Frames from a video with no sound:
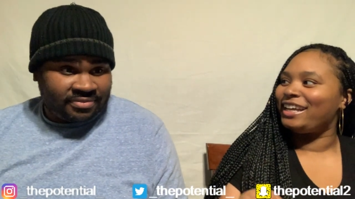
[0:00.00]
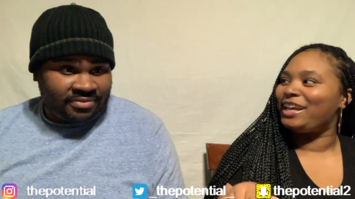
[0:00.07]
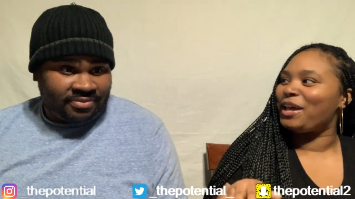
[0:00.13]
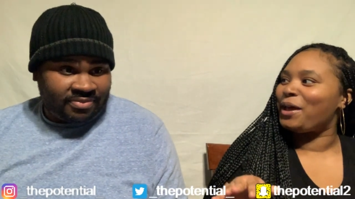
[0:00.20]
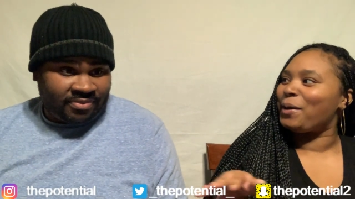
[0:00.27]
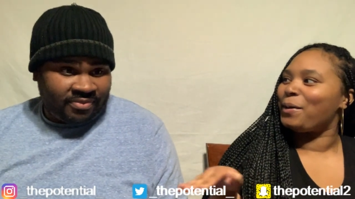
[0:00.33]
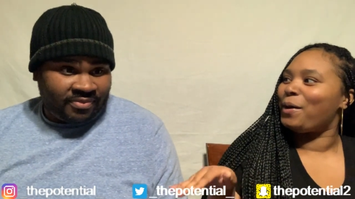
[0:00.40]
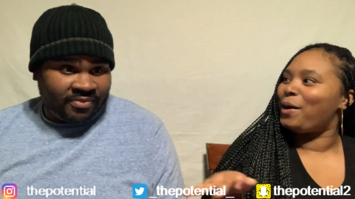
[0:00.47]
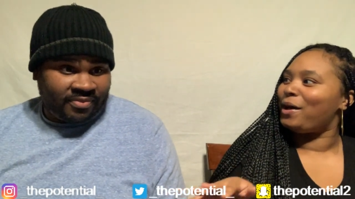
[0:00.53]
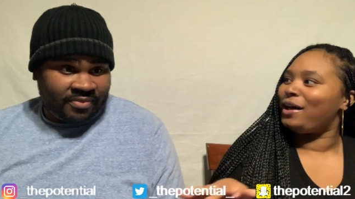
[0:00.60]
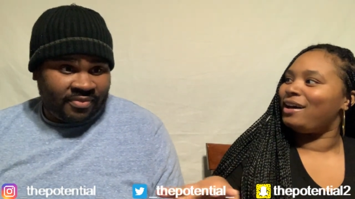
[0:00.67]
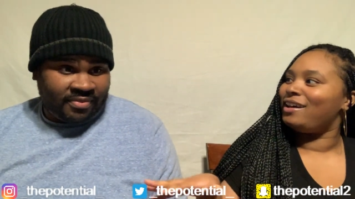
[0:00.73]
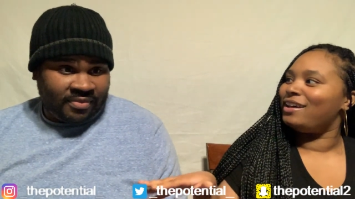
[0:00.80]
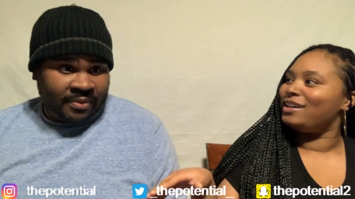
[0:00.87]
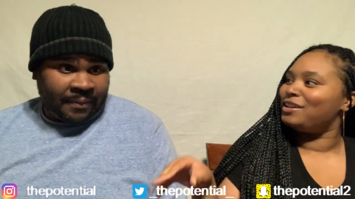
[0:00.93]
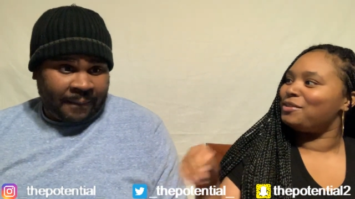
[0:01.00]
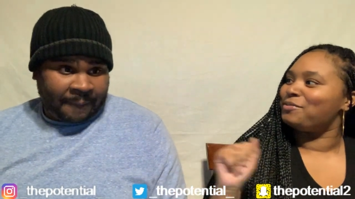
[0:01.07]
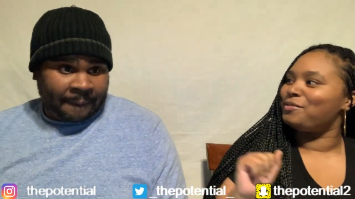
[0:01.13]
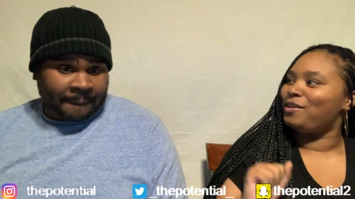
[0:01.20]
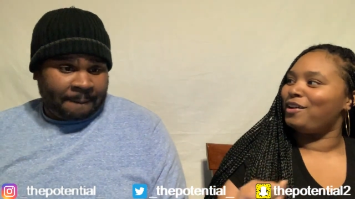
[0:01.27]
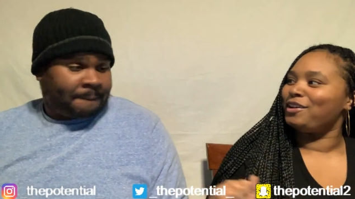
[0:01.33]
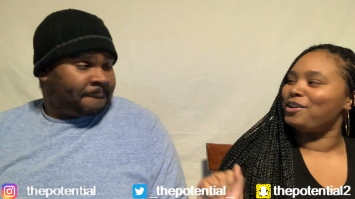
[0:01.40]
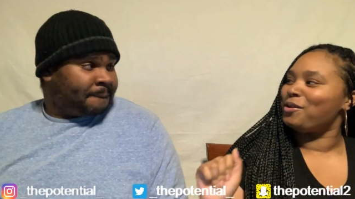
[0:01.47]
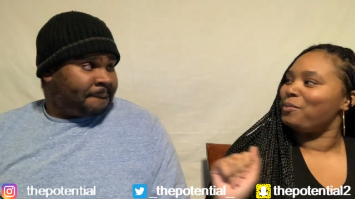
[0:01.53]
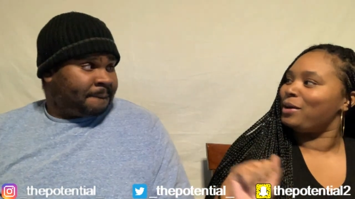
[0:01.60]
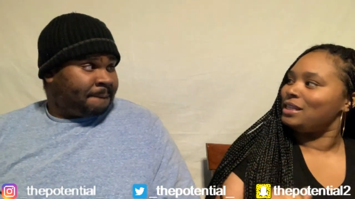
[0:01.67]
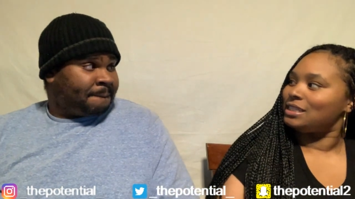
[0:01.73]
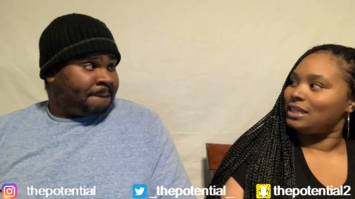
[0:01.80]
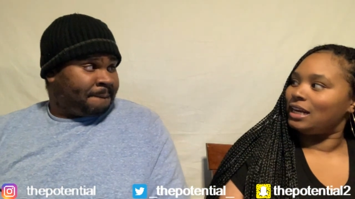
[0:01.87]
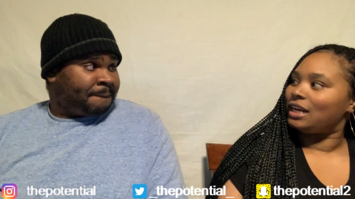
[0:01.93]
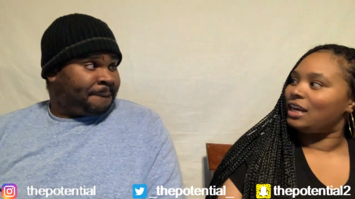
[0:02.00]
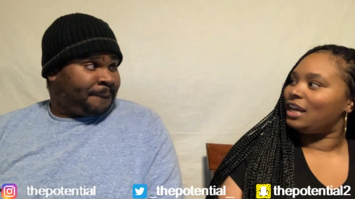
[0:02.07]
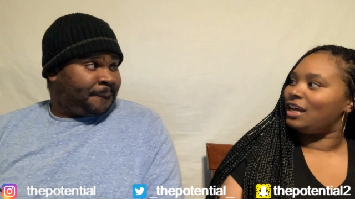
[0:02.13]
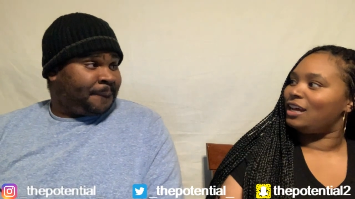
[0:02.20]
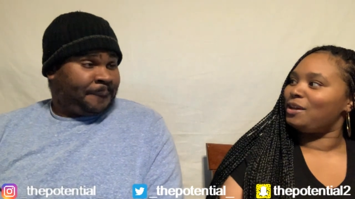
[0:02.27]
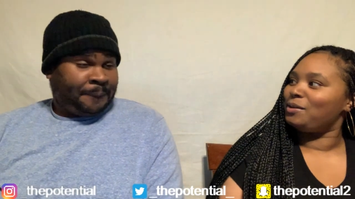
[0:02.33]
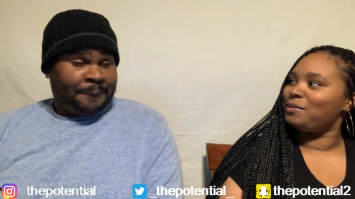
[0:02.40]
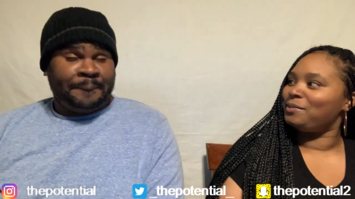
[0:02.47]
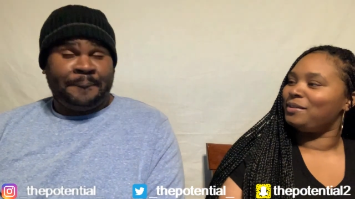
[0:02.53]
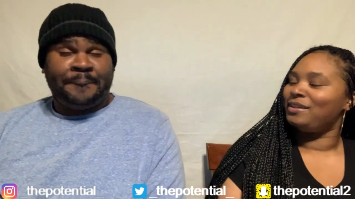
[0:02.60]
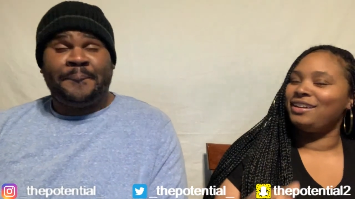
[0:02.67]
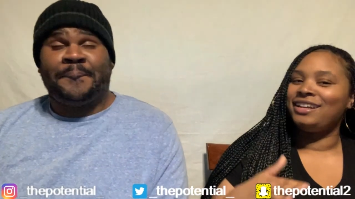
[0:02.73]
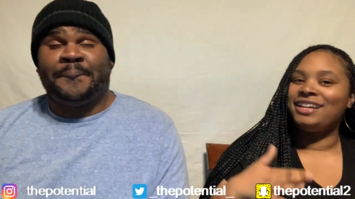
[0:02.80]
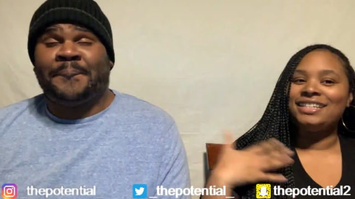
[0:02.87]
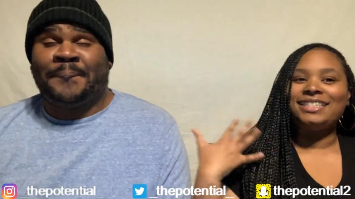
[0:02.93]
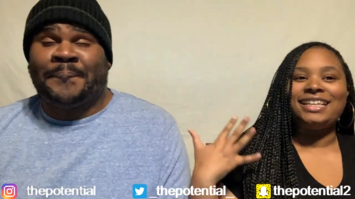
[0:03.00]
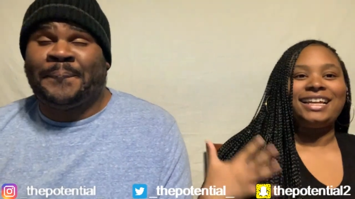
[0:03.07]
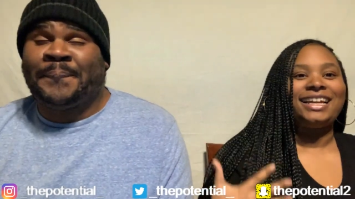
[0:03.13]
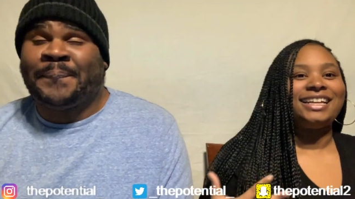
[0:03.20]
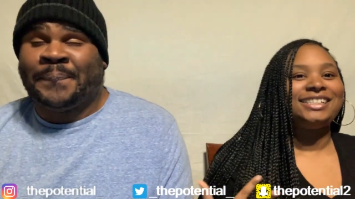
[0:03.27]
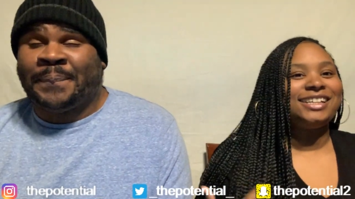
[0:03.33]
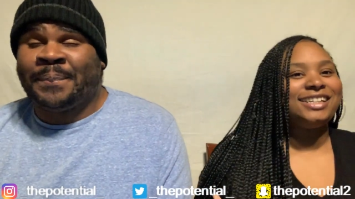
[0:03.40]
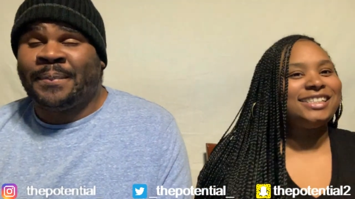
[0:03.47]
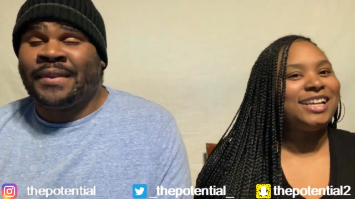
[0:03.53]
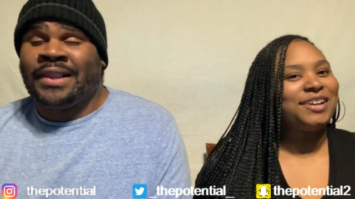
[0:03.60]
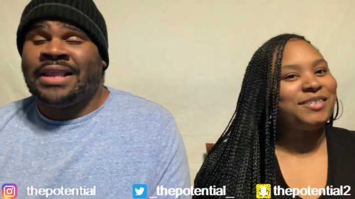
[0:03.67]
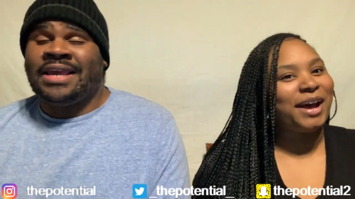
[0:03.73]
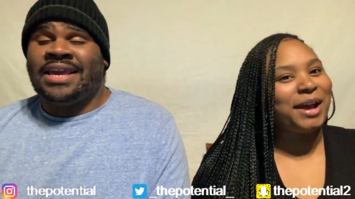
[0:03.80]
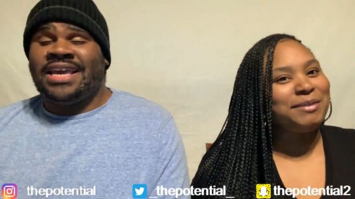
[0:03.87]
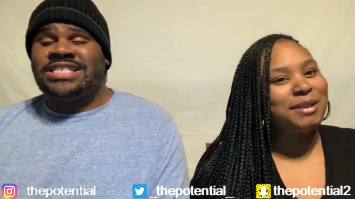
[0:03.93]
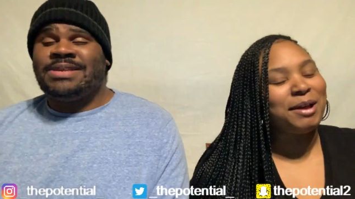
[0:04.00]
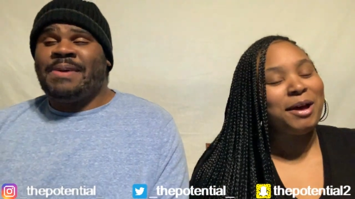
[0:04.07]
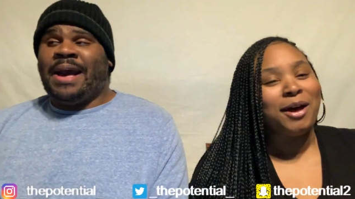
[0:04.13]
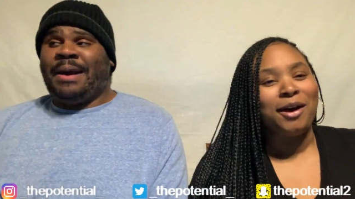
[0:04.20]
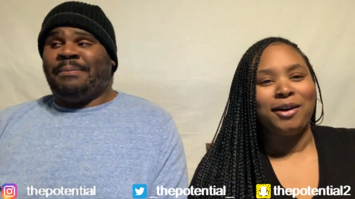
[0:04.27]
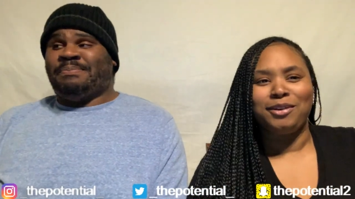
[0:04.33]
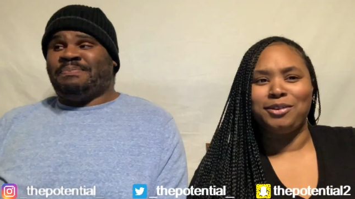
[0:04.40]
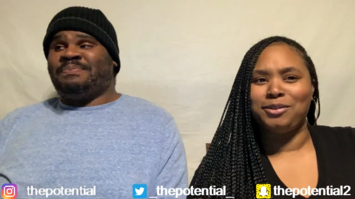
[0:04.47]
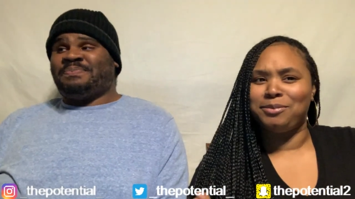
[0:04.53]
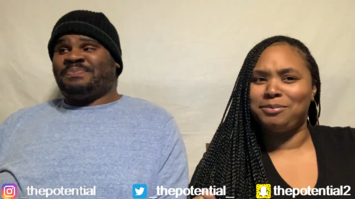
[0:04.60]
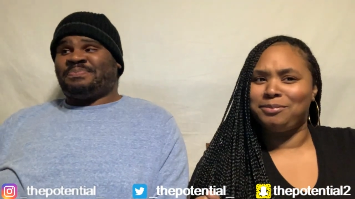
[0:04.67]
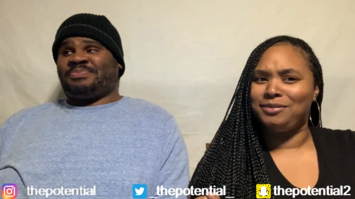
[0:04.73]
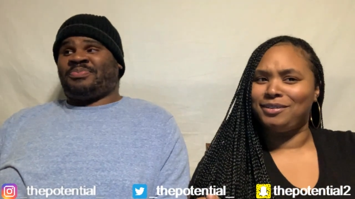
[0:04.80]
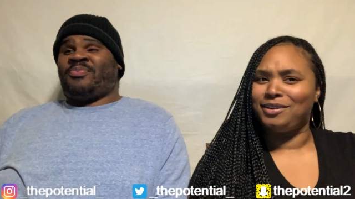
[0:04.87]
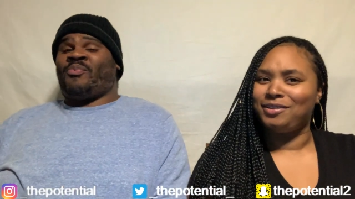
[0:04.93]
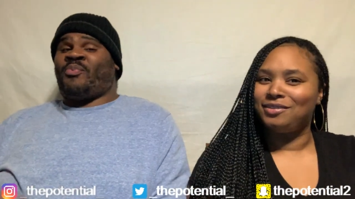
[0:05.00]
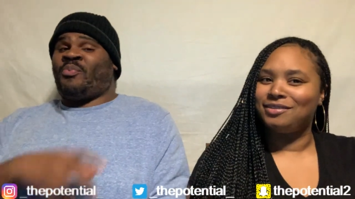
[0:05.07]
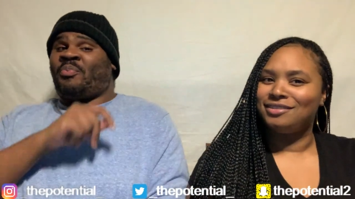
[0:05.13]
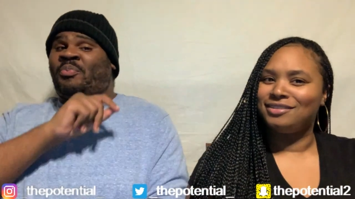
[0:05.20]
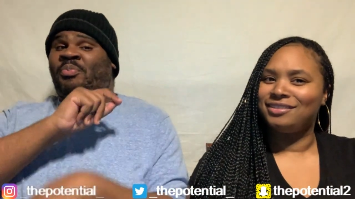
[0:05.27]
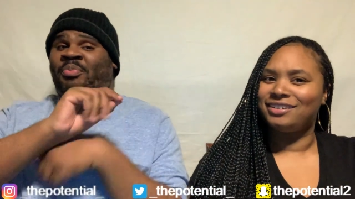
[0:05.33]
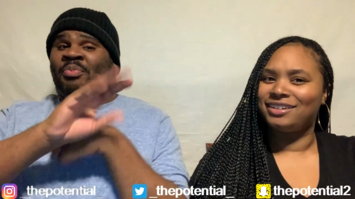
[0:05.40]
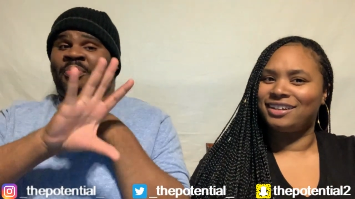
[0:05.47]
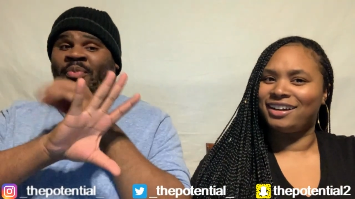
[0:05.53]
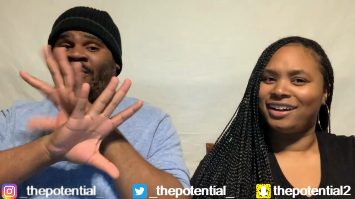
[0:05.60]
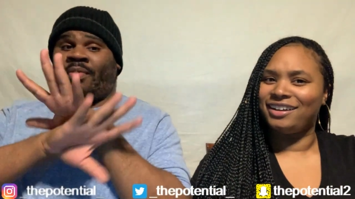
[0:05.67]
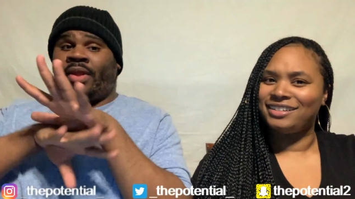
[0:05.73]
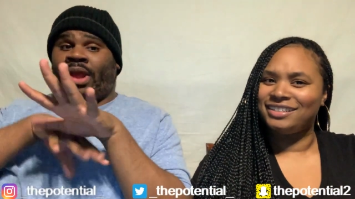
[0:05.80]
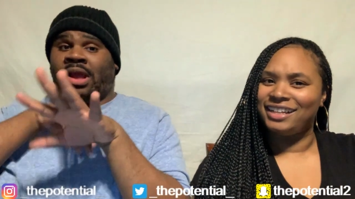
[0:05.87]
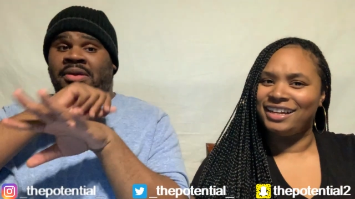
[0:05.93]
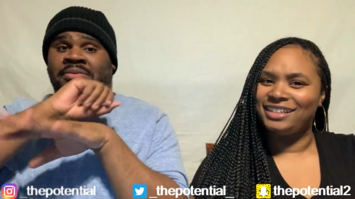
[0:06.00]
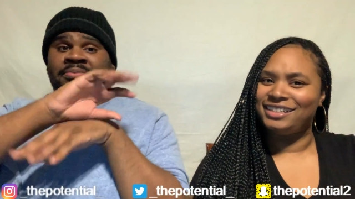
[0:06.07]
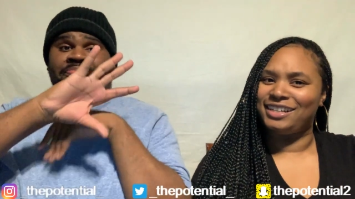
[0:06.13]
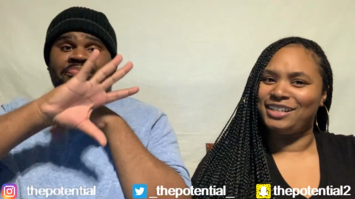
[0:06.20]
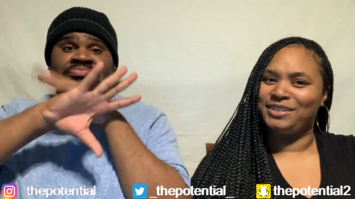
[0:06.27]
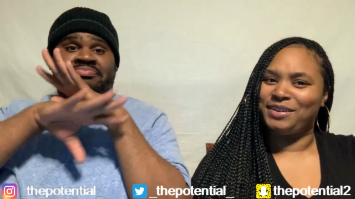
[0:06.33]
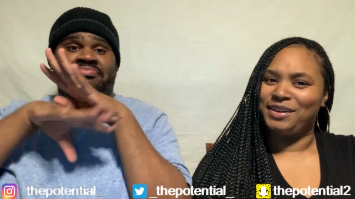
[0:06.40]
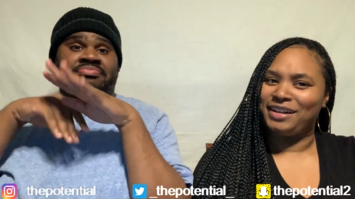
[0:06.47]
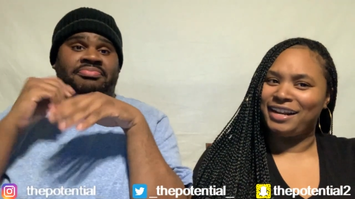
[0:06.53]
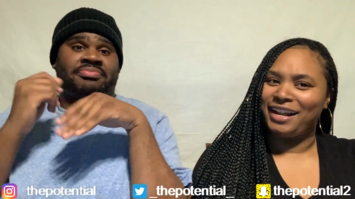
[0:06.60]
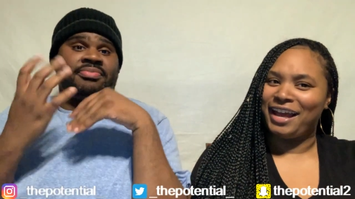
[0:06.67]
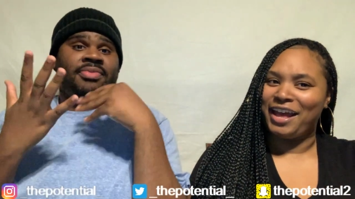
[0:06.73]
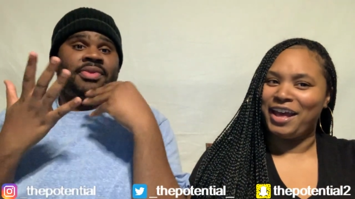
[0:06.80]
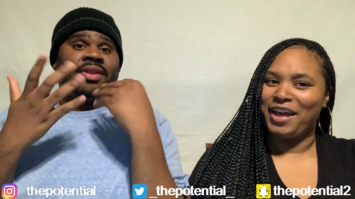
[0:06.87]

Speaker 1: to get uh, uh, on your way to the club mm-hmm. to get yourself hyped up. You know, girls, they just on that